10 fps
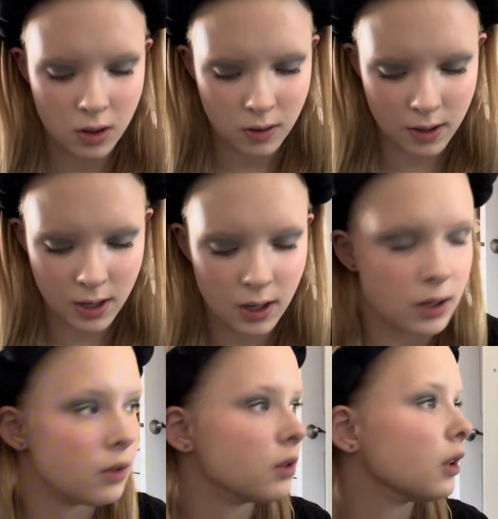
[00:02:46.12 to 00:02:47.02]
Then I
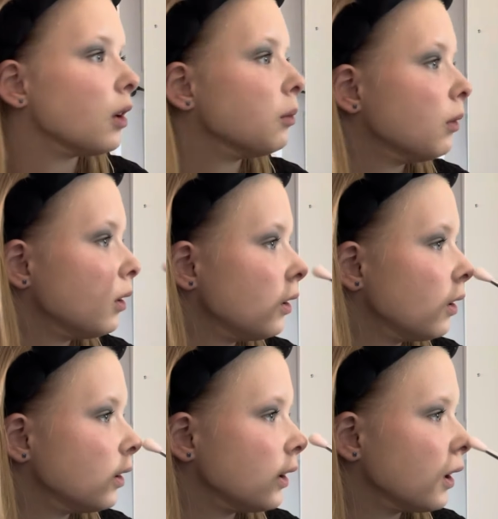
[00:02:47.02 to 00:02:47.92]
do some
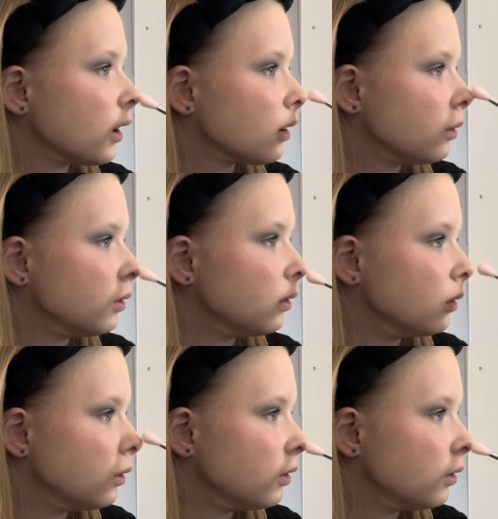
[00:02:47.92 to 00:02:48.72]
on the actual